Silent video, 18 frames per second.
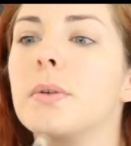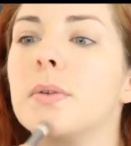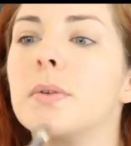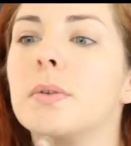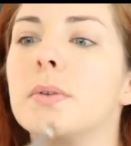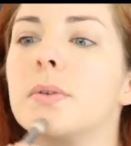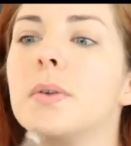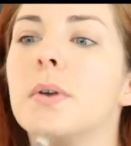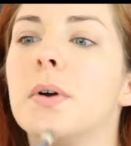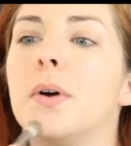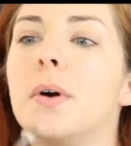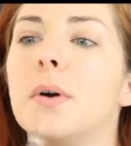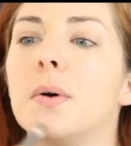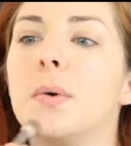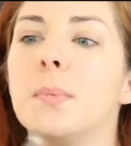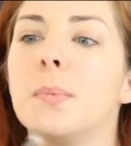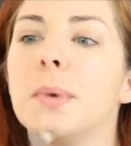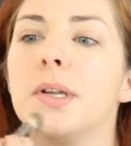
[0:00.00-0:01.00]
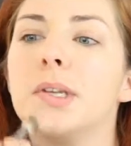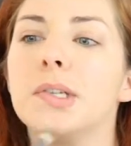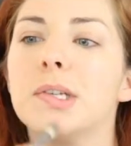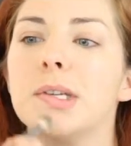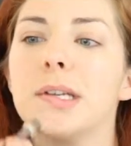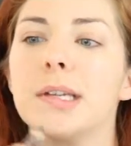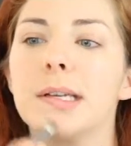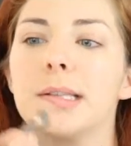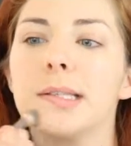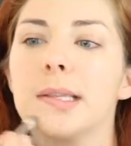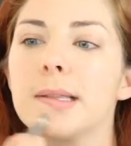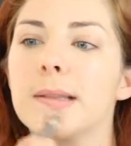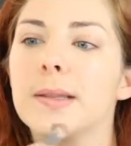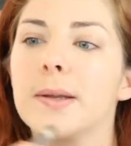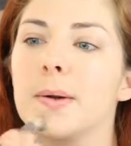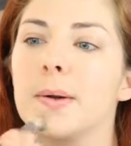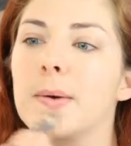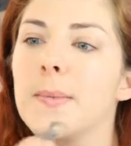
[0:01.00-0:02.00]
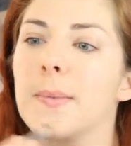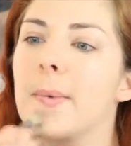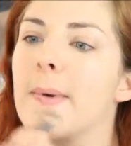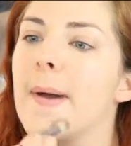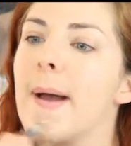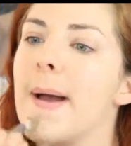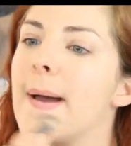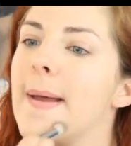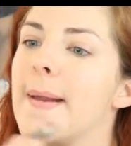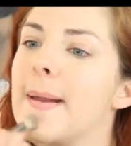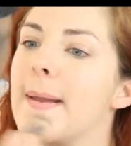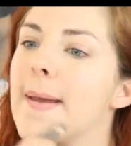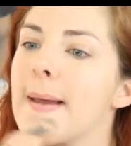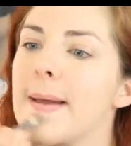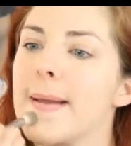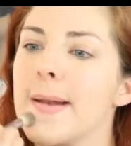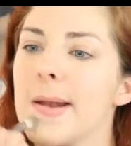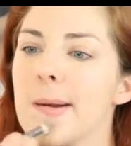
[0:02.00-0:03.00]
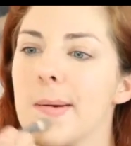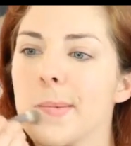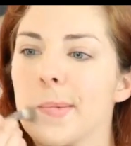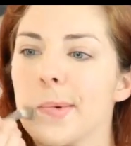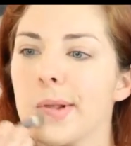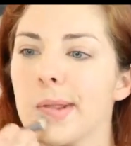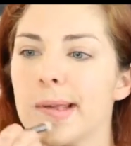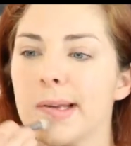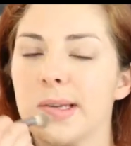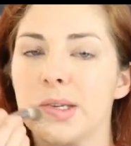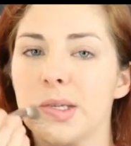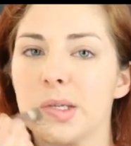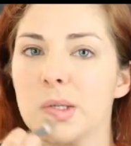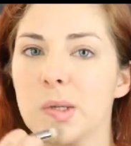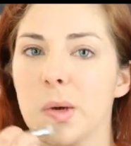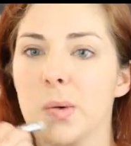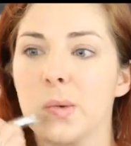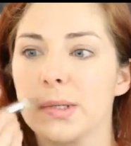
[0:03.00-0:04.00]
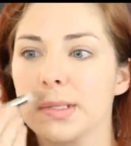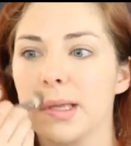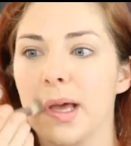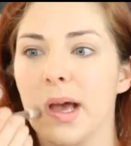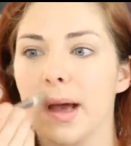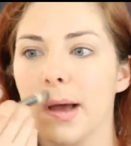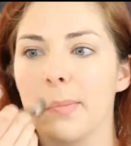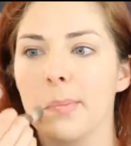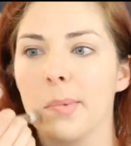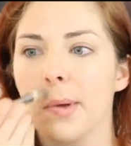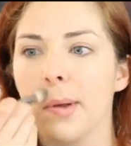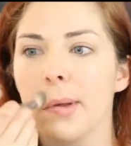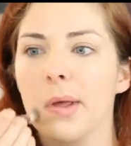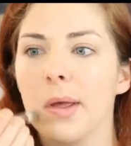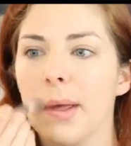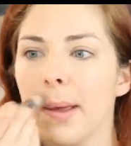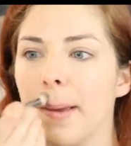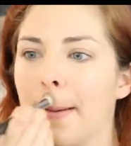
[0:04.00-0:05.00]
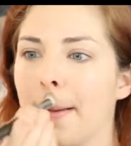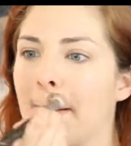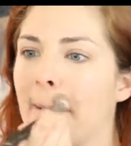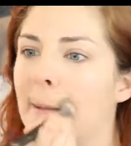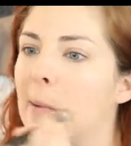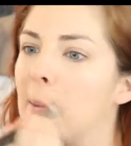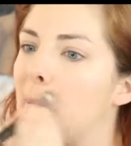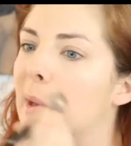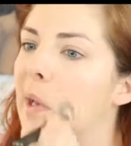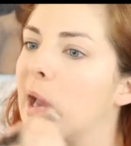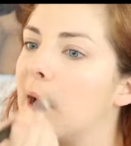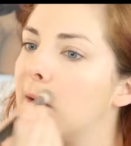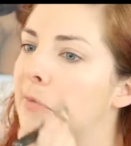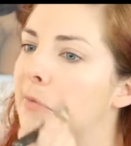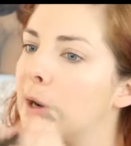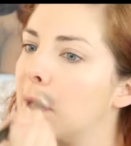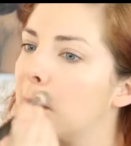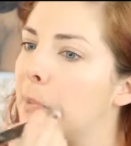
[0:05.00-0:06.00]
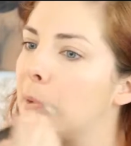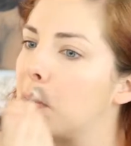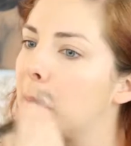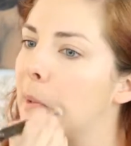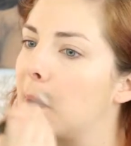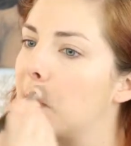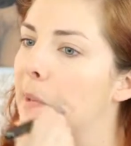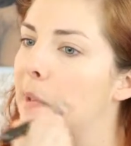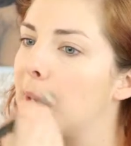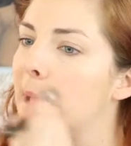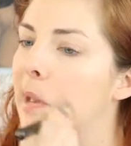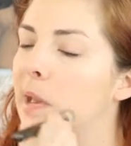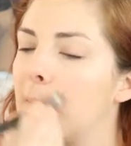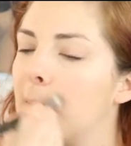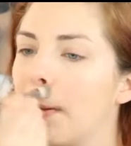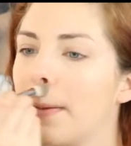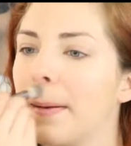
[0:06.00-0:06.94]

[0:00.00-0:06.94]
So my chin gets a little red and really soaks up whatever I put on it.